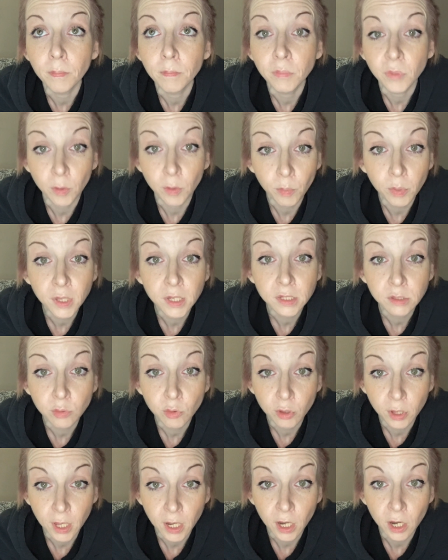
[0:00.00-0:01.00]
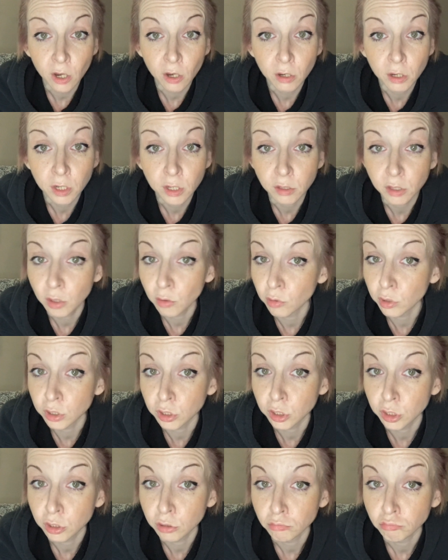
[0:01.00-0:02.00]
The police were there. There
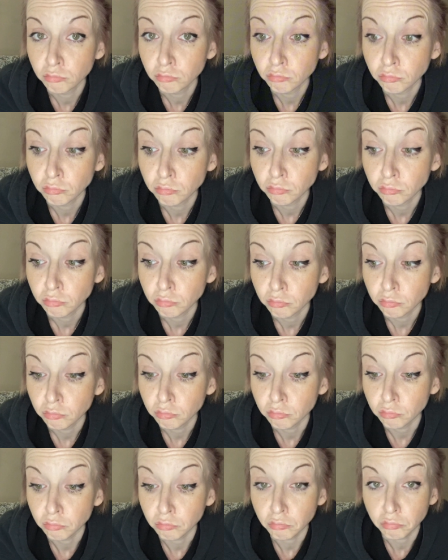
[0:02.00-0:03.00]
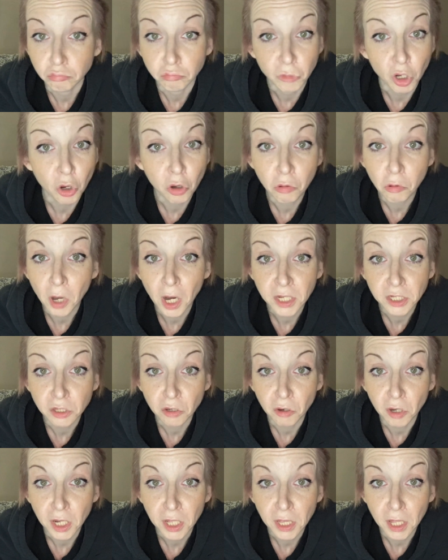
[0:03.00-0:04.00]
was no arrest or
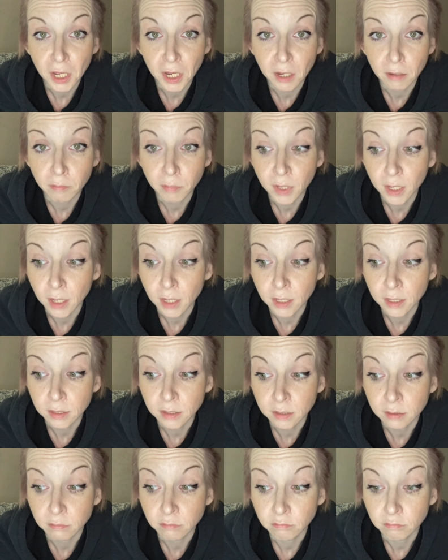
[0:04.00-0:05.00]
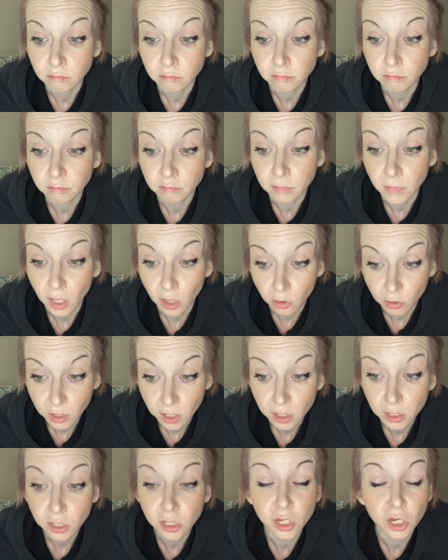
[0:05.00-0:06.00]
anything because they looked at
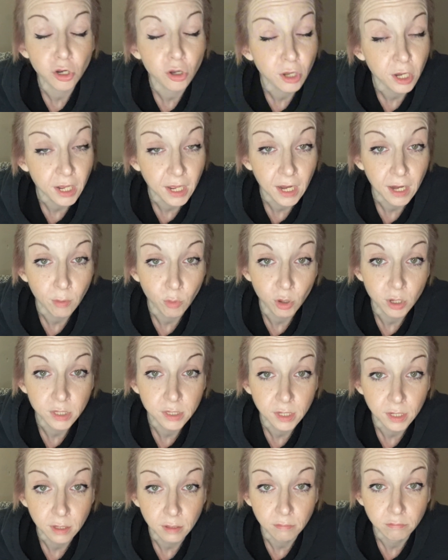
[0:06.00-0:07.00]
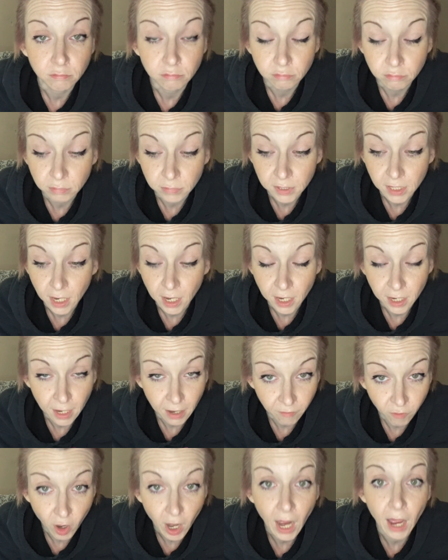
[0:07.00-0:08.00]
the security cameras and said it
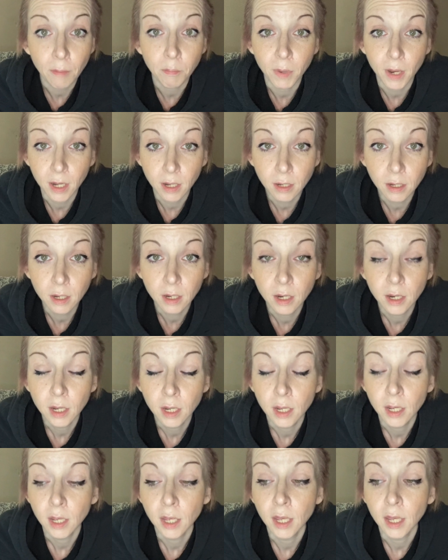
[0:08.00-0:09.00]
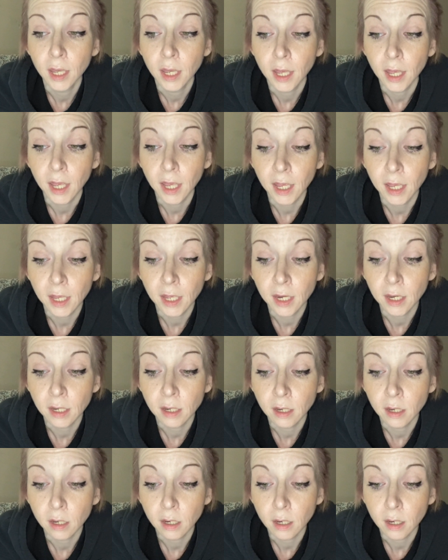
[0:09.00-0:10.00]
never happened.
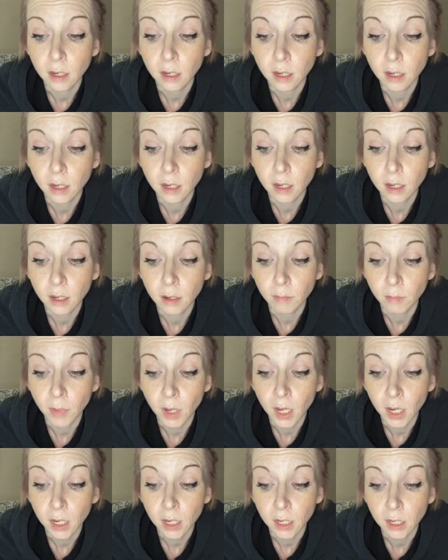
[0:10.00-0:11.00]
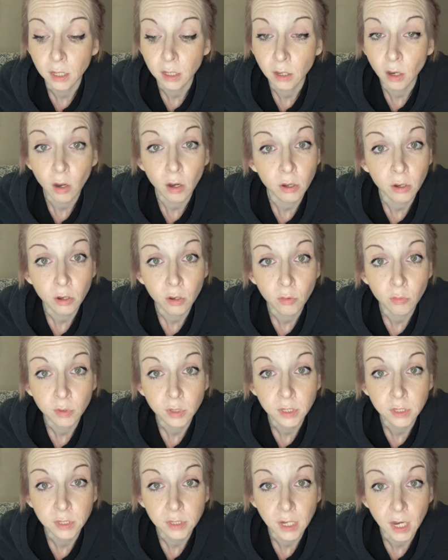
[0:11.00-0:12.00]
And my daughter
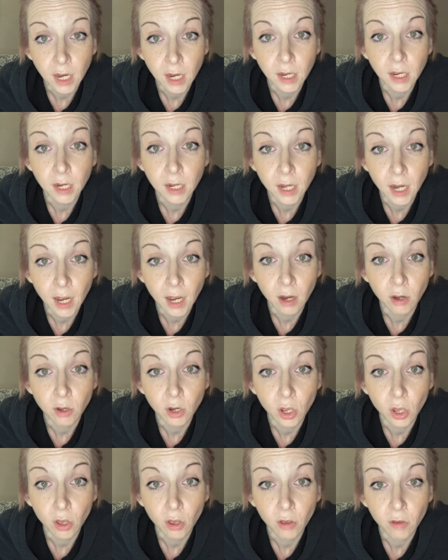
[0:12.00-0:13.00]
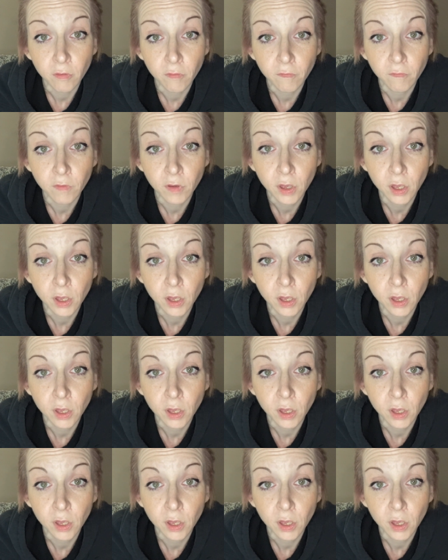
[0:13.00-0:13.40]
was taken out of